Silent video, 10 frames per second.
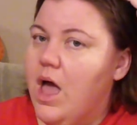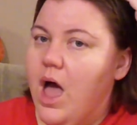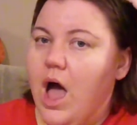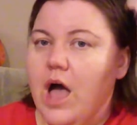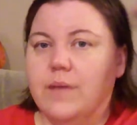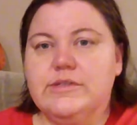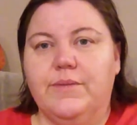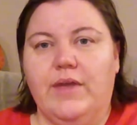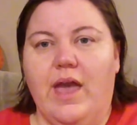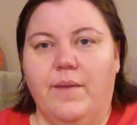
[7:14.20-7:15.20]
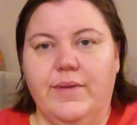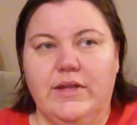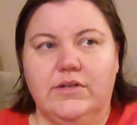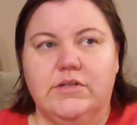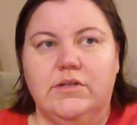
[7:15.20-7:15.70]
Something
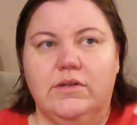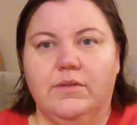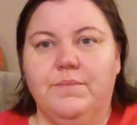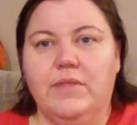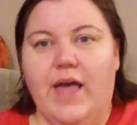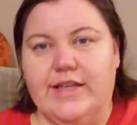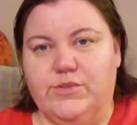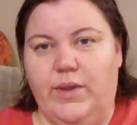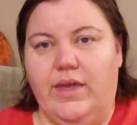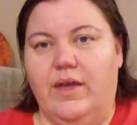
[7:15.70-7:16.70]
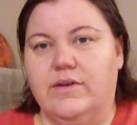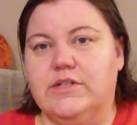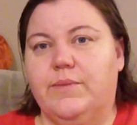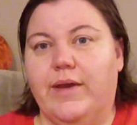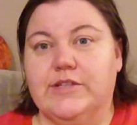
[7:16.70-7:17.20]
happened last weekend
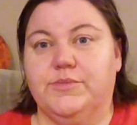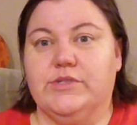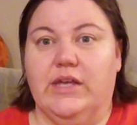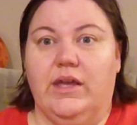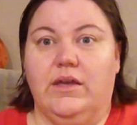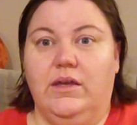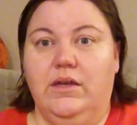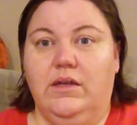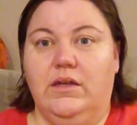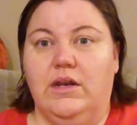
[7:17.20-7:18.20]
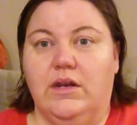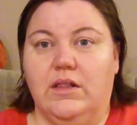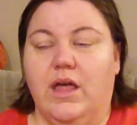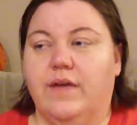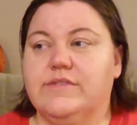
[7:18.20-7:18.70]
and my husband was like, oh, I need
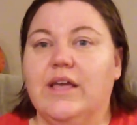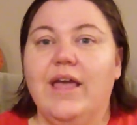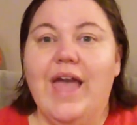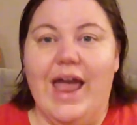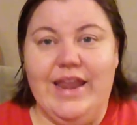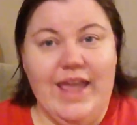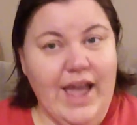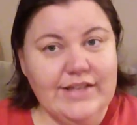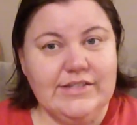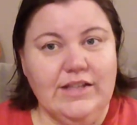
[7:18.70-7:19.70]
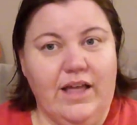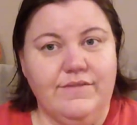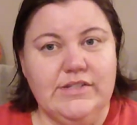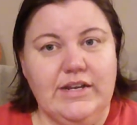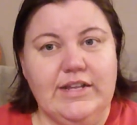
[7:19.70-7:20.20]
gloves, and he has
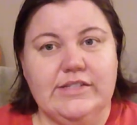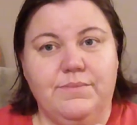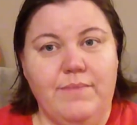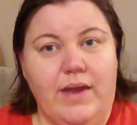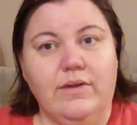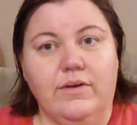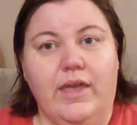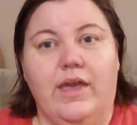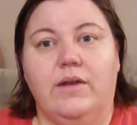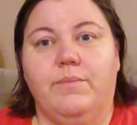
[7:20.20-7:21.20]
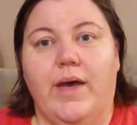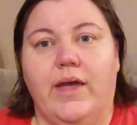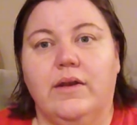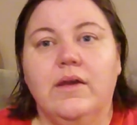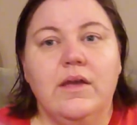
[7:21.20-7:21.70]
gloves in his medical kit,
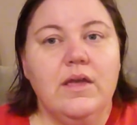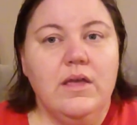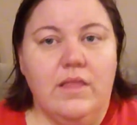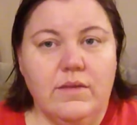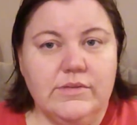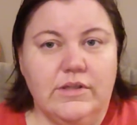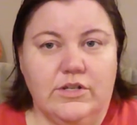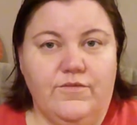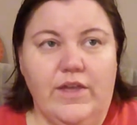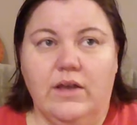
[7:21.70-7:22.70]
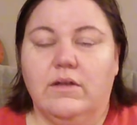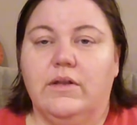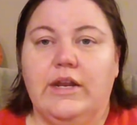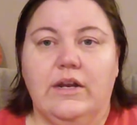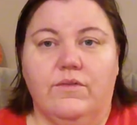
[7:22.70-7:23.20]
but he was in the vehicle
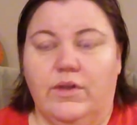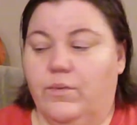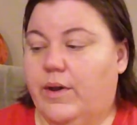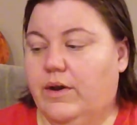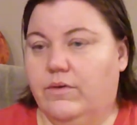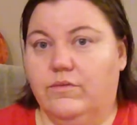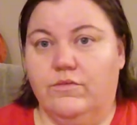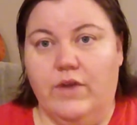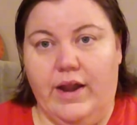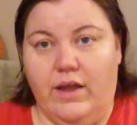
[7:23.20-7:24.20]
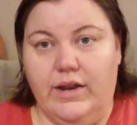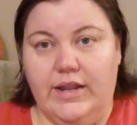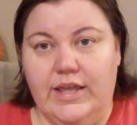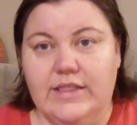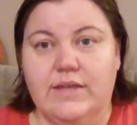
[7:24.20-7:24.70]
and he didn't really want to run out and
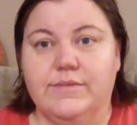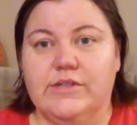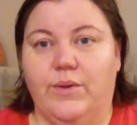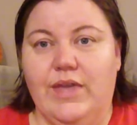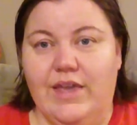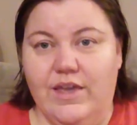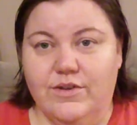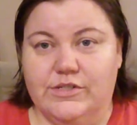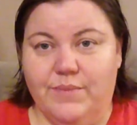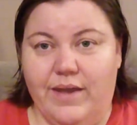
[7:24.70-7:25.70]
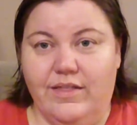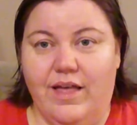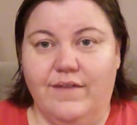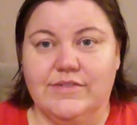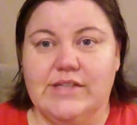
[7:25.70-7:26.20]
get them, so he used my
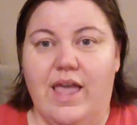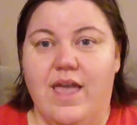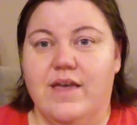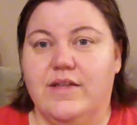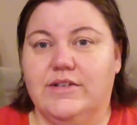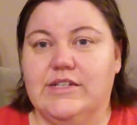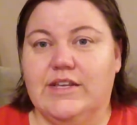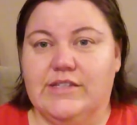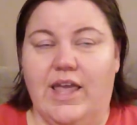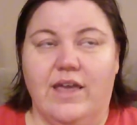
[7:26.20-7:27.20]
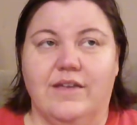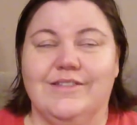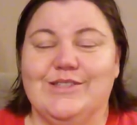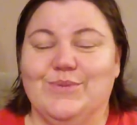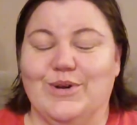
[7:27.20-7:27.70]
gloves, and his
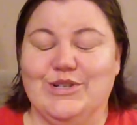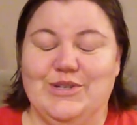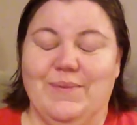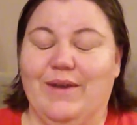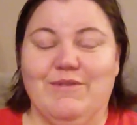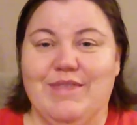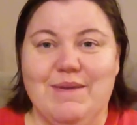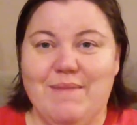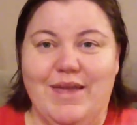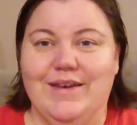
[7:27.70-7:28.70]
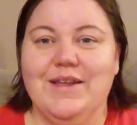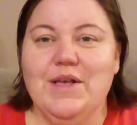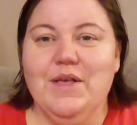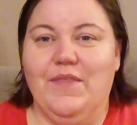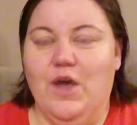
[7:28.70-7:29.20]
hands were too big for them and
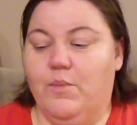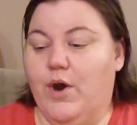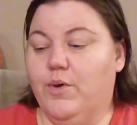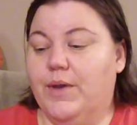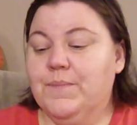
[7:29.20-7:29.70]
they all broke.